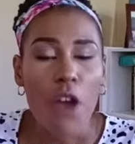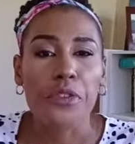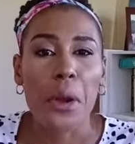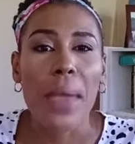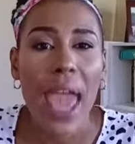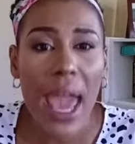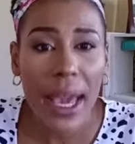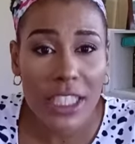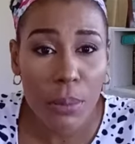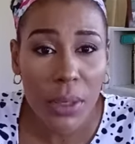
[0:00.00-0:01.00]
from
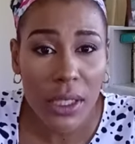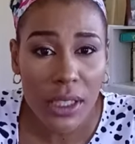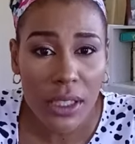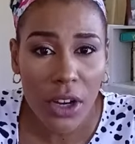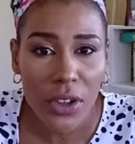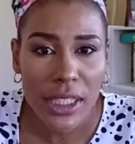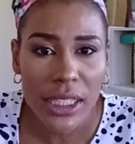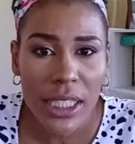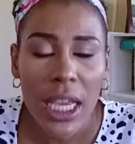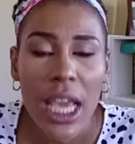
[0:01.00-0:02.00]
expert
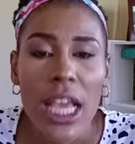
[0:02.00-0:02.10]
authority